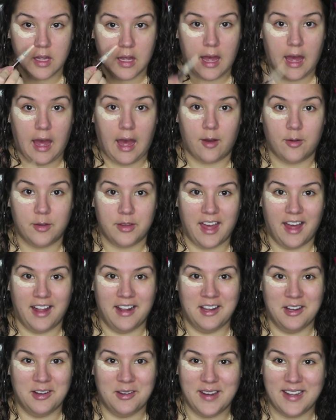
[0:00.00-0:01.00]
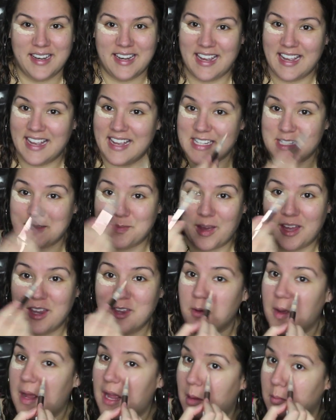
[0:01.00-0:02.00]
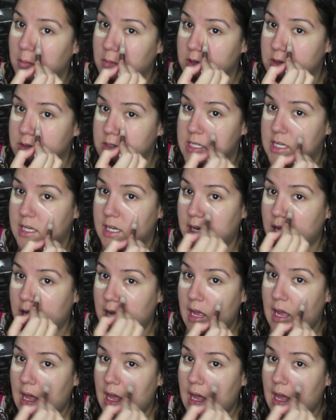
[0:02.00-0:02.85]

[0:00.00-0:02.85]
how yellow it is. By the way, I'm using